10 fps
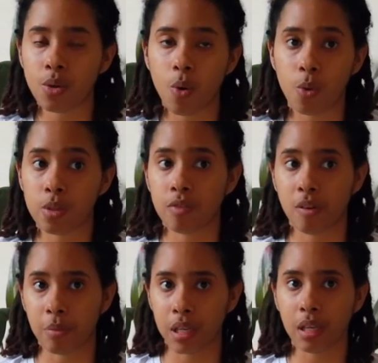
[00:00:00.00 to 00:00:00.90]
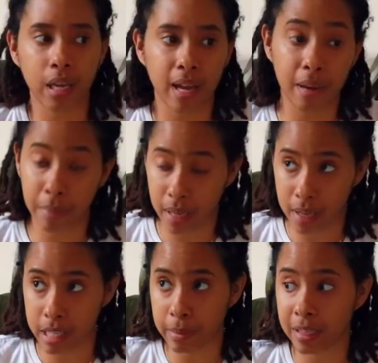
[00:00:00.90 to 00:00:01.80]
holds for me and my
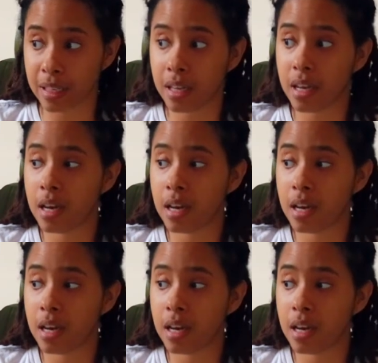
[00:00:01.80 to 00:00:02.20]
husband.